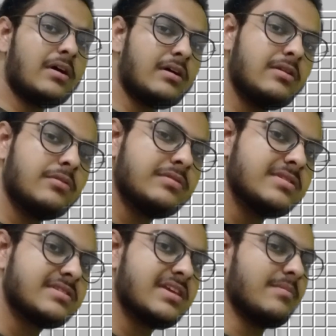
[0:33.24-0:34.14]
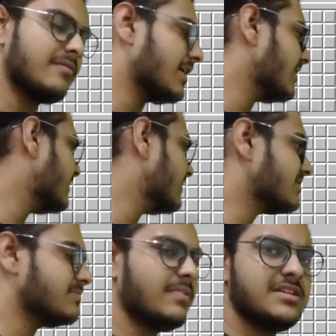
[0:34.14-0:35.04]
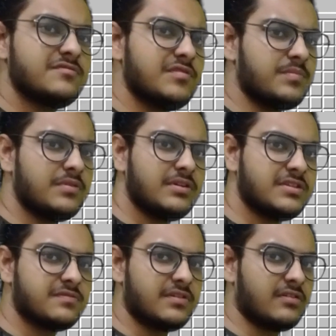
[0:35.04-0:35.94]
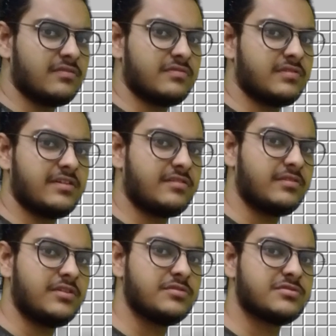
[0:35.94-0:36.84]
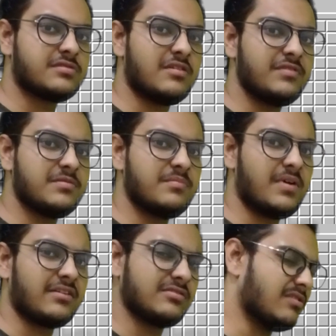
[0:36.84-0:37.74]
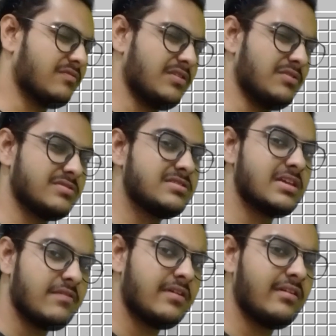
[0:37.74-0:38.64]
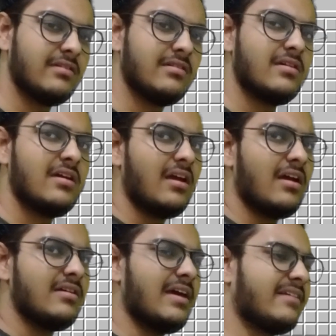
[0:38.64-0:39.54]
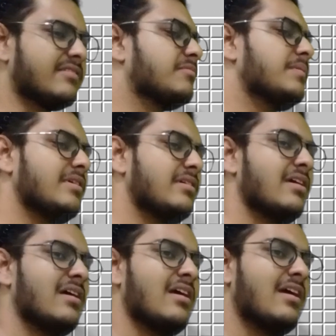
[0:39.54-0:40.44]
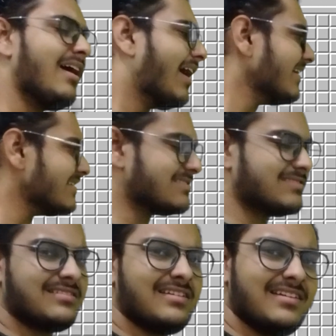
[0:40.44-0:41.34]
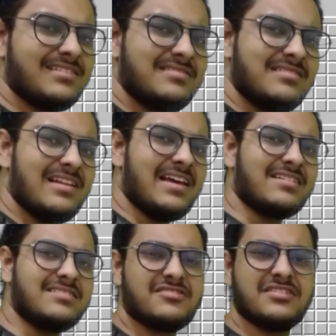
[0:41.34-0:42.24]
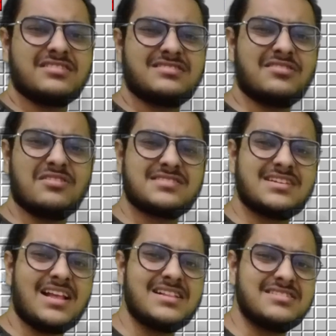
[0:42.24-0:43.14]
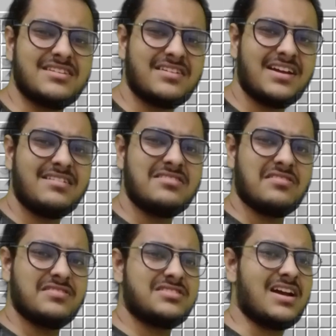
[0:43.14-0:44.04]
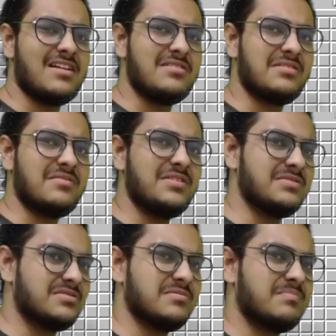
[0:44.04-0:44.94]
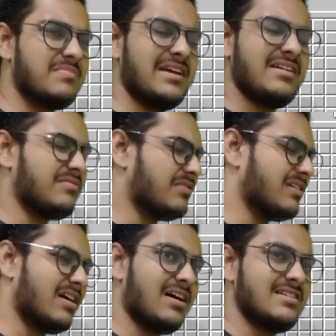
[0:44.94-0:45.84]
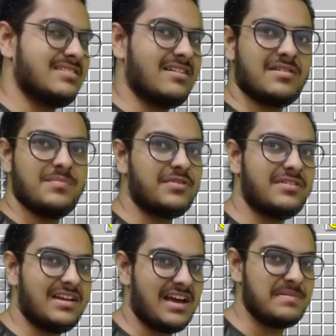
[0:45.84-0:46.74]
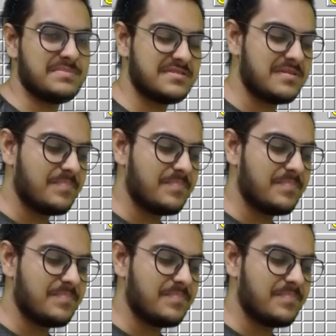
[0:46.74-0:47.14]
all know this game, right? It's Minesweeper. It used to come with Microsoft Windows 7, XP, and it like triggers the nostalgia, right, of the childhood. We used to play it for hours in our computer labs.